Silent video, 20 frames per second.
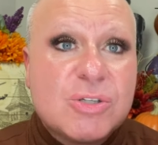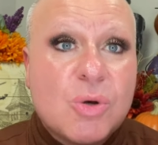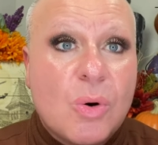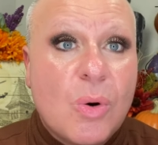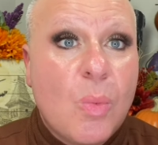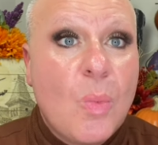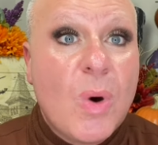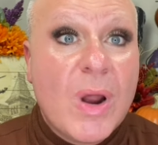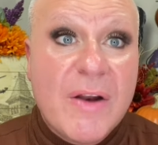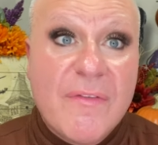
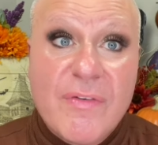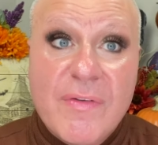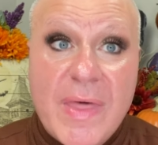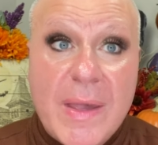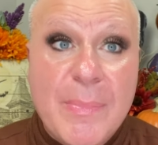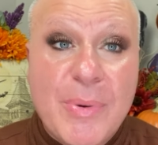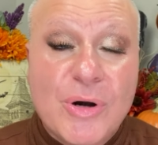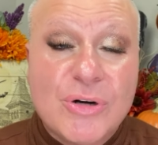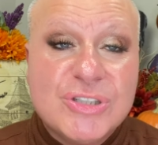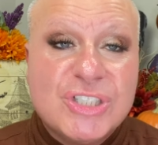or whatever
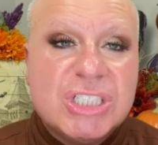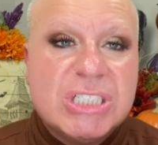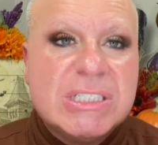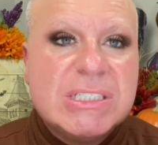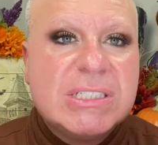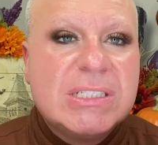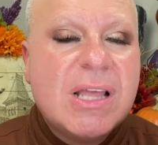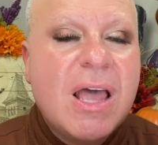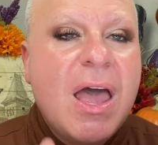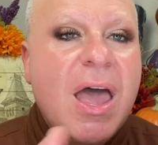they
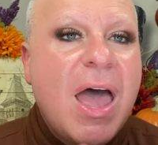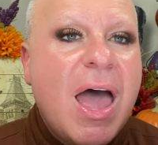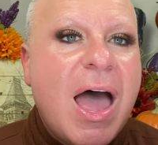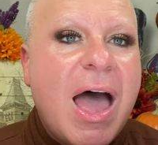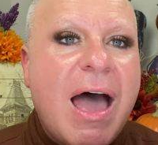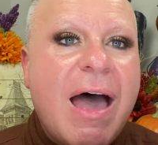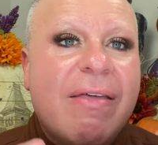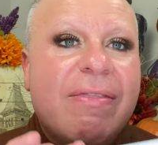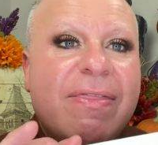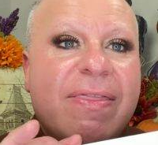purchased,
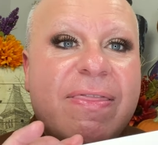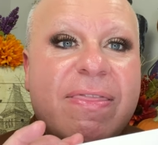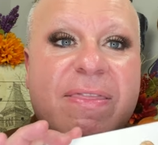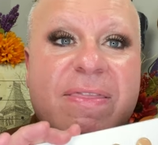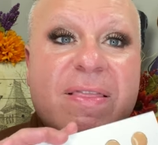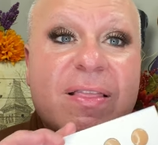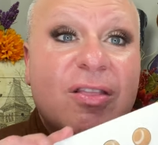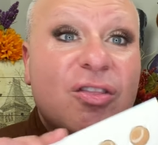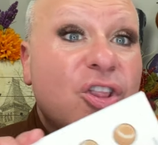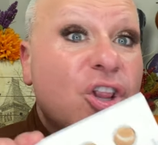
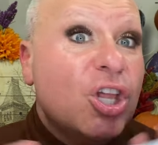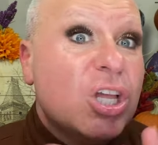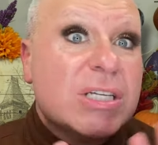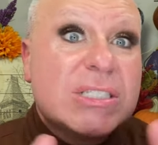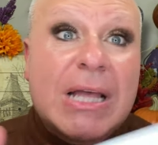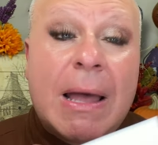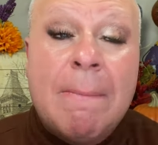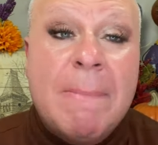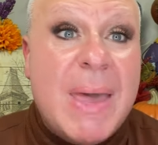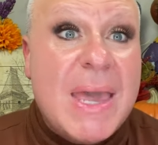
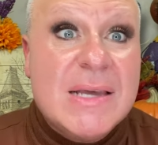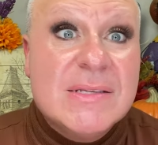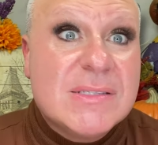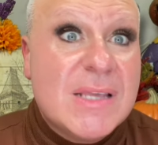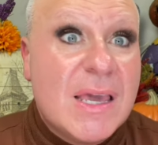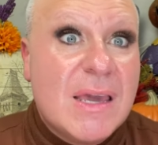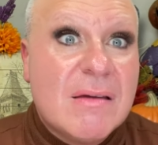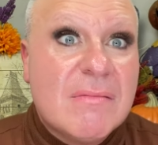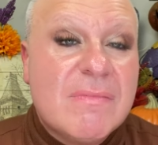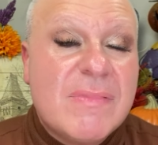looks
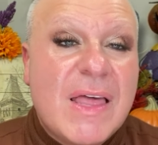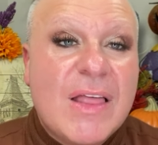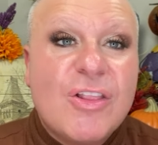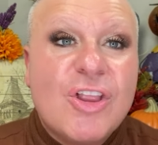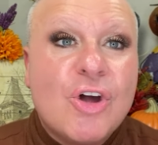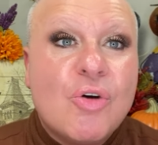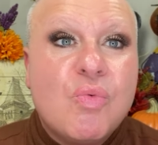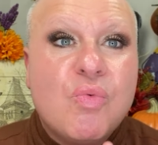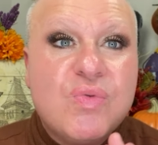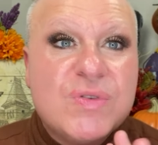amazing. They
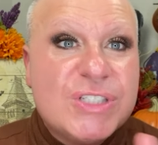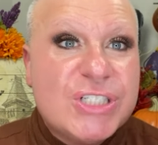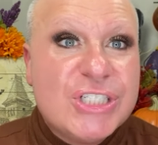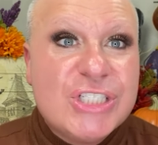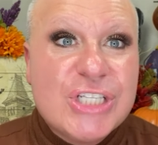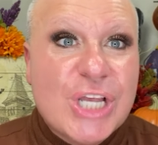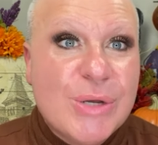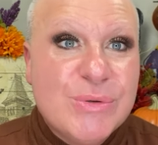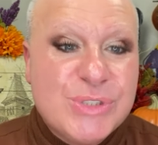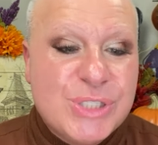look
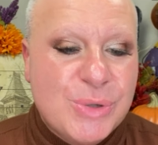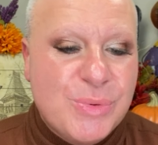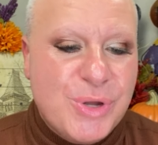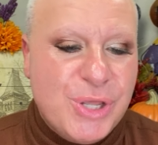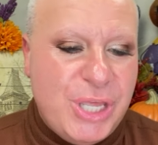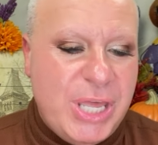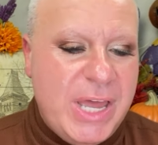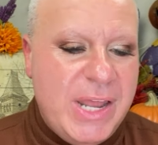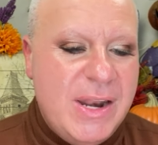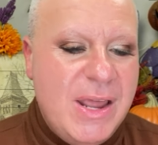so, so
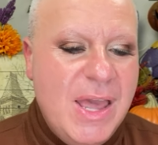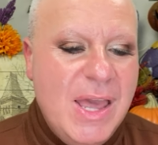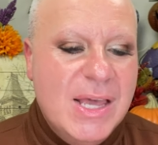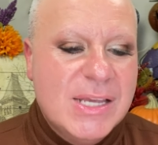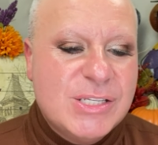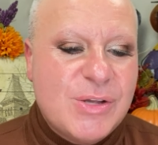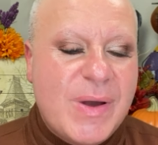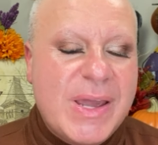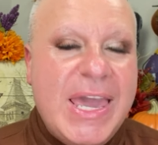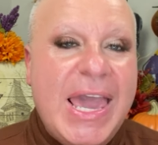good.
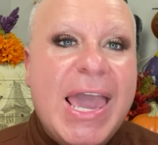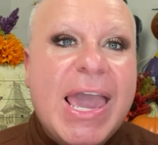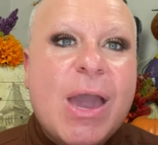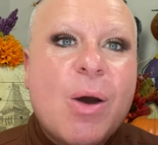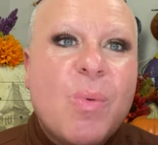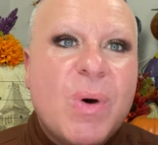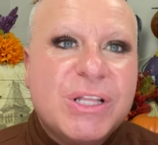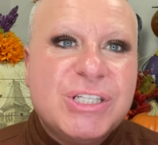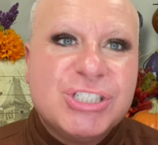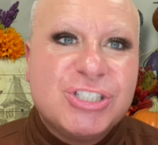So I
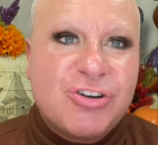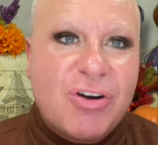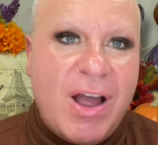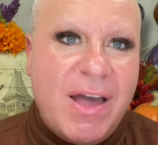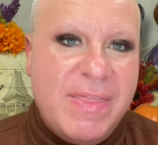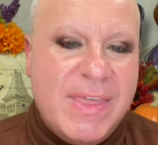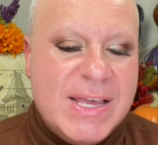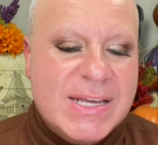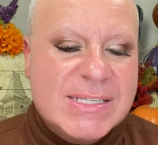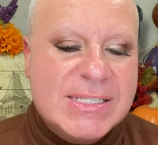can't wait to
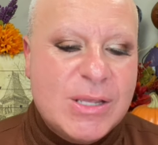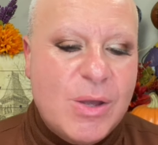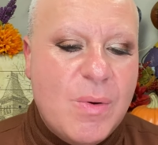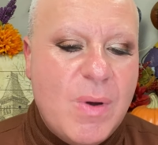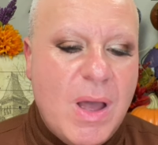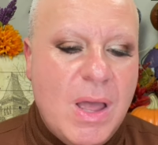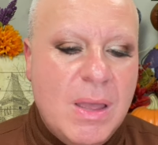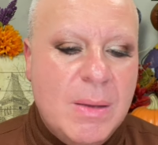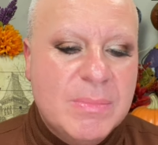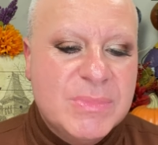try this.
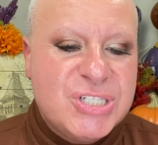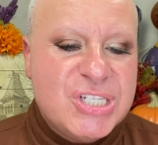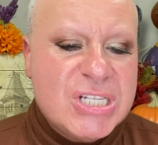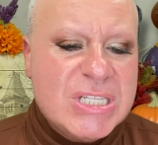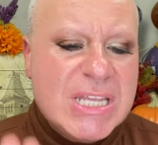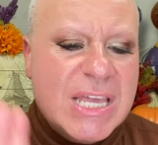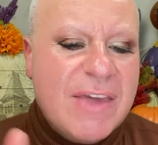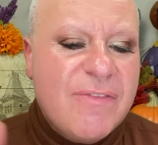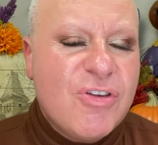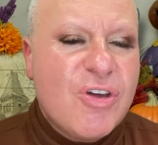So um,
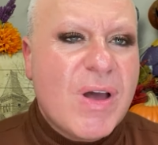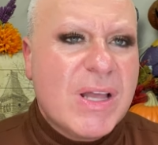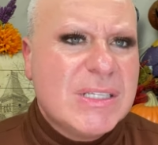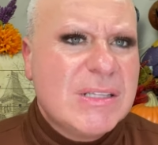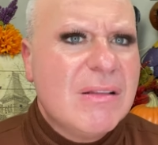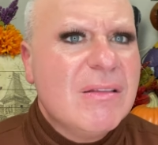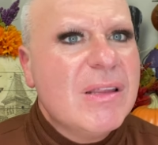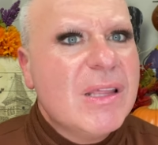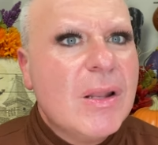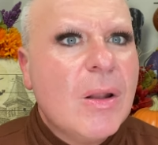just to give you guys
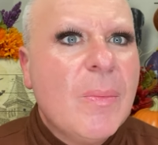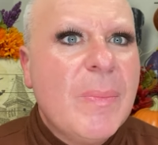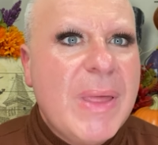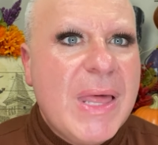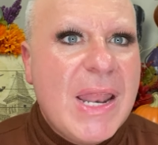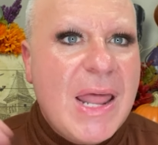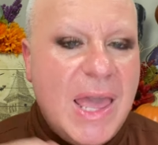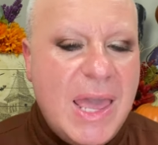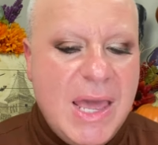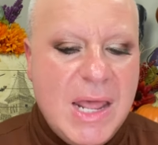a little
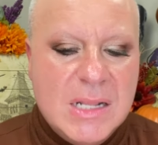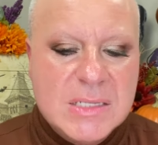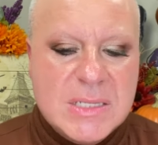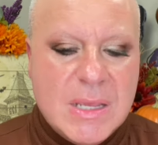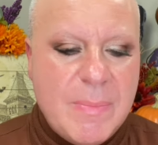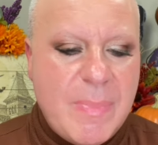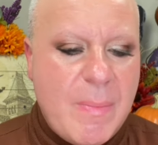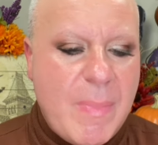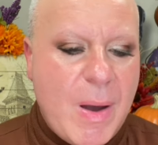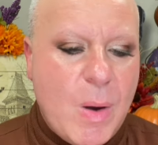bit heads
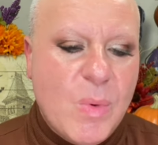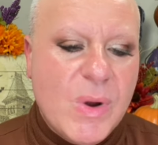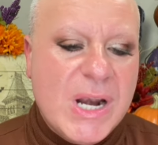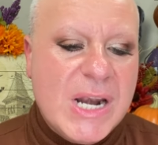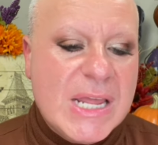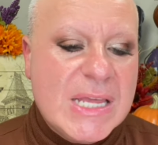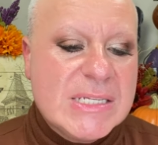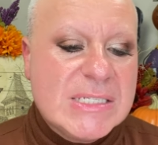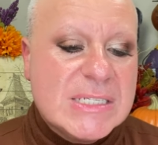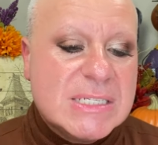up about what
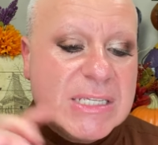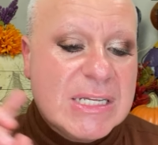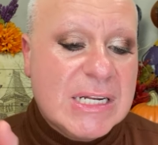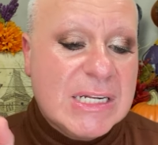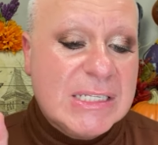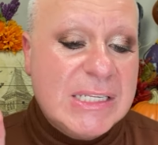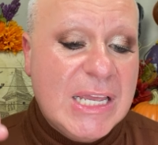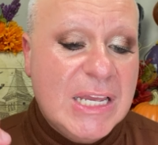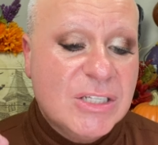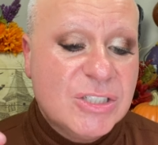it is, it's an
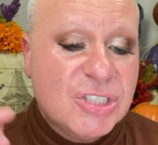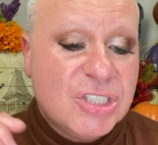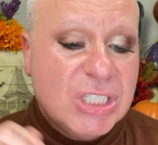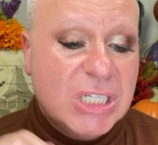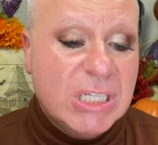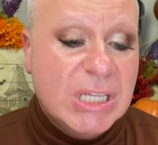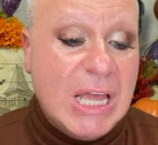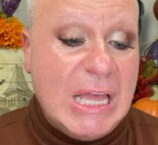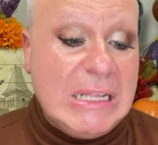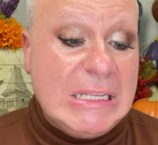
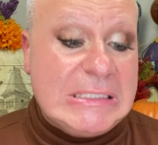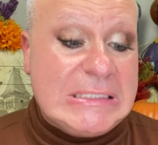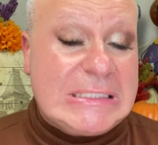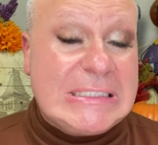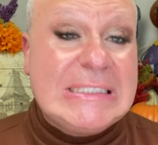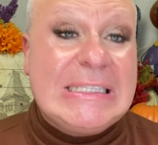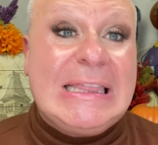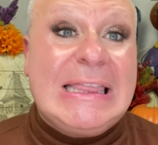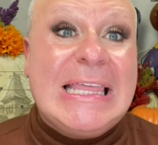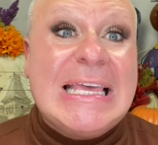intelligent and
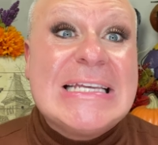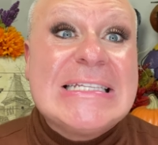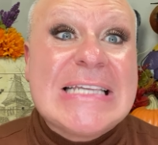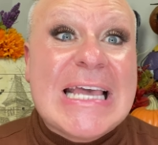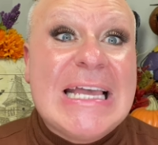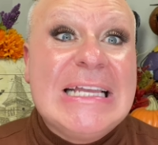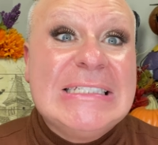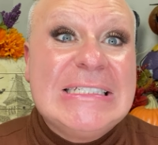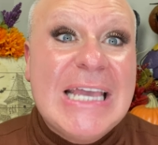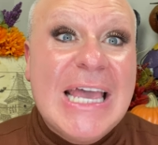this
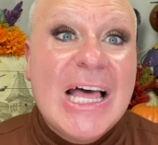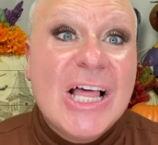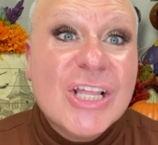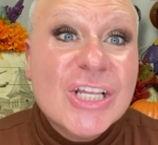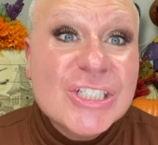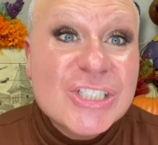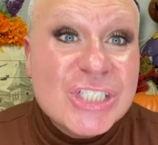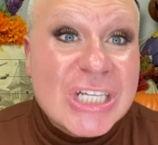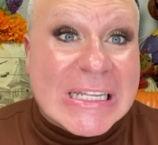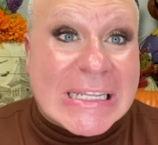
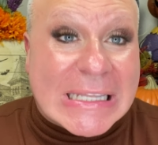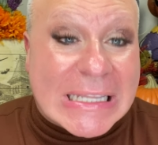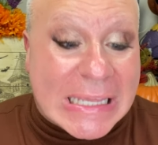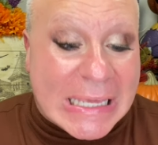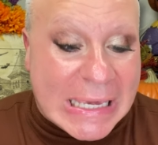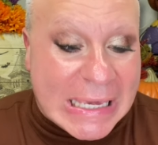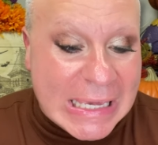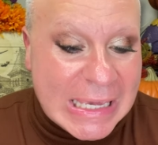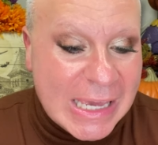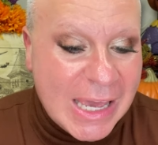
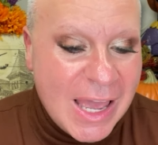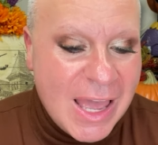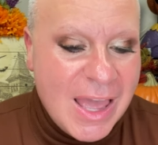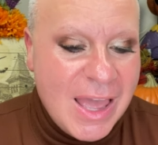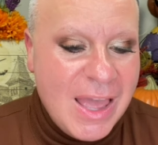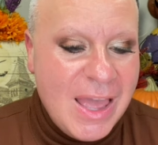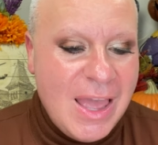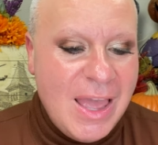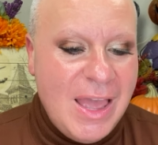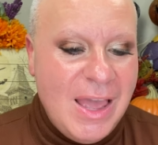intelligently,
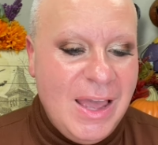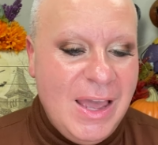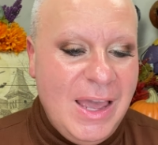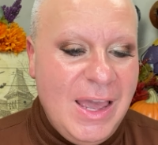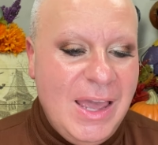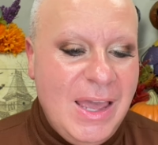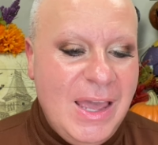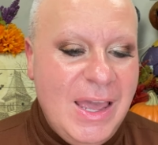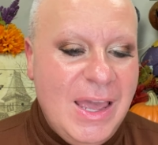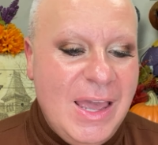
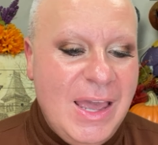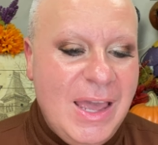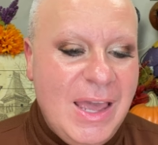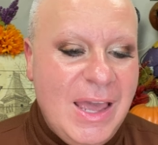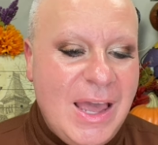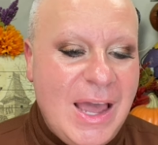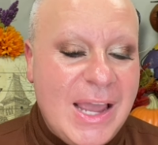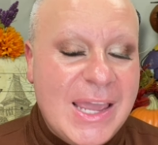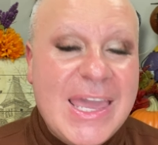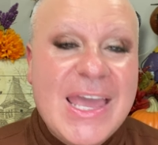
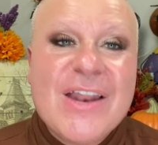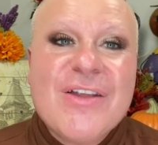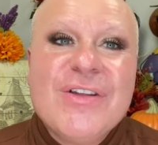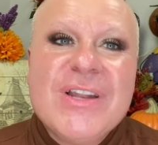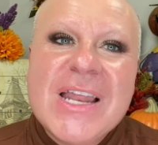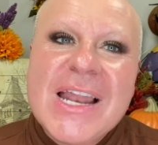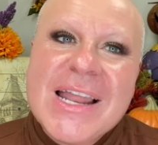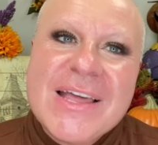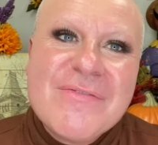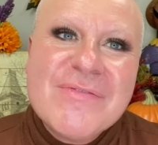I can't do,
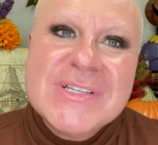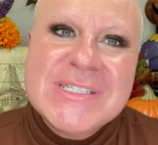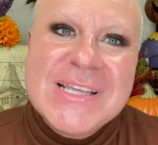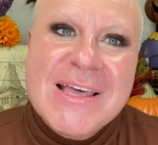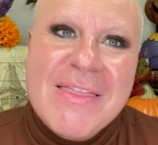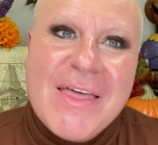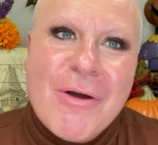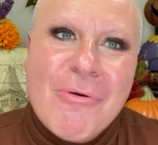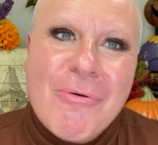did I even say that